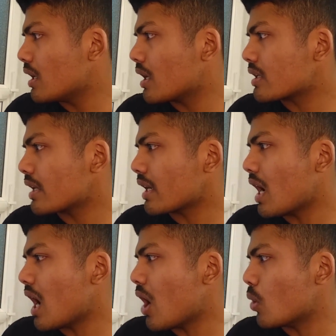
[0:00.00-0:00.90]
Uh, it's
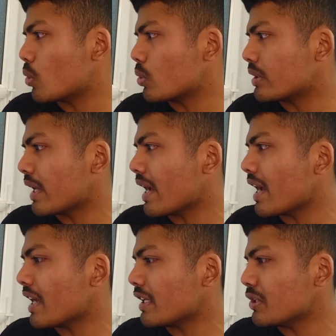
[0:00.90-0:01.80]
like, how
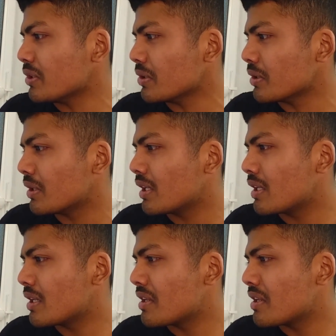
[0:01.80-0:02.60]
dare you?